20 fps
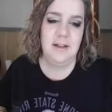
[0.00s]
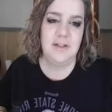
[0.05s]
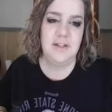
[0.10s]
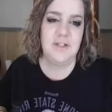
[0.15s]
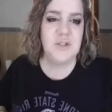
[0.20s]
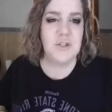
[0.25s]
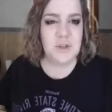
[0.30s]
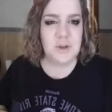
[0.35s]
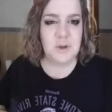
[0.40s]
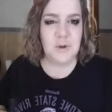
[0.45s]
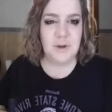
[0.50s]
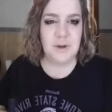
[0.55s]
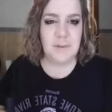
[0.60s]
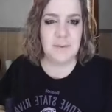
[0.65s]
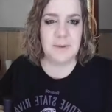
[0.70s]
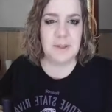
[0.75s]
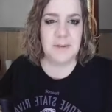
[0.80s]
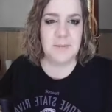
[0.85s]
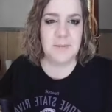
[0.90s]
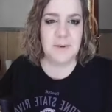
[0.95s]
So you grew
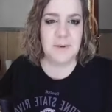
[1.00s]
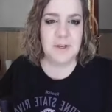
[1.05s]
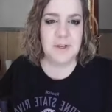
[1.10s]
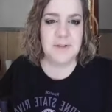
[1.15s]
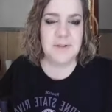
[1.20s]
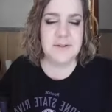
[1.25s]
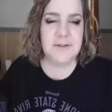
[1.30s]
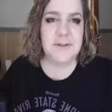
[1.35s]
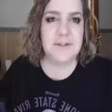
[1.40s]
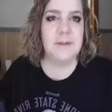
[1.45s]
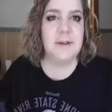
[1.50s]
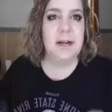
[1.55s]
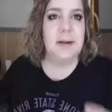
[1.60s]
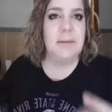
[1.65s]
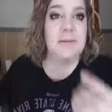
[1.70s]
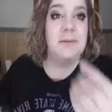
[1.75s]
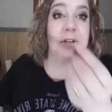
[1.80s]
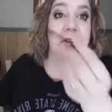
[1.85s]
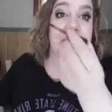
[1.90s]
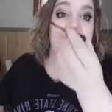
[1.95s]
up in the Poconos?
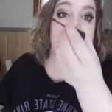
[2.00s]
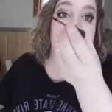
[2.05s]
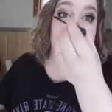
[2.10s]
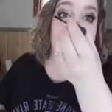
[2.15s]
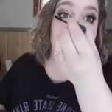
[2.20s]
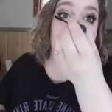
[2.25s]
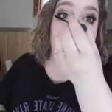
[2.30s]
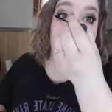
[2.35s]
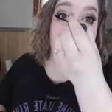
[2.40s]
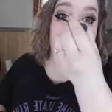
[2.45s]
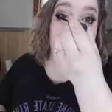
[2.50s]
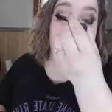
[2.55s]
I'm confused right